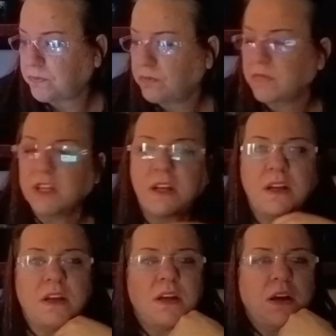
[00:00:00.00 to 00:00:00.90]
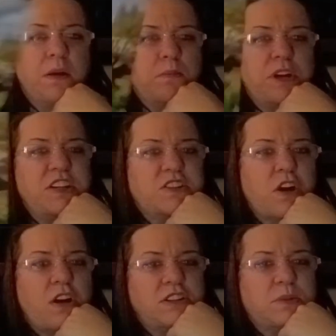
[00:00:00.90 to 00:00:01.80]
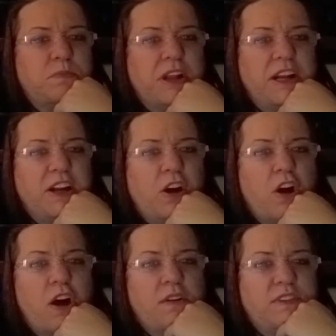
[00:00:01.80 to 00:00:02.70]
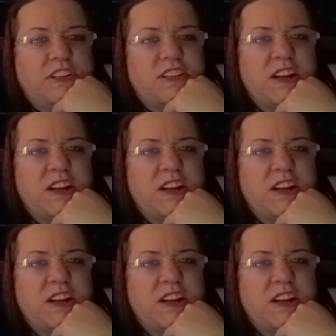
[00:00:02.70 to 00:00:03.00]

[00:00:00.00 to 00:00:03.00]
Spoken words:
But he's contemplating a harvest.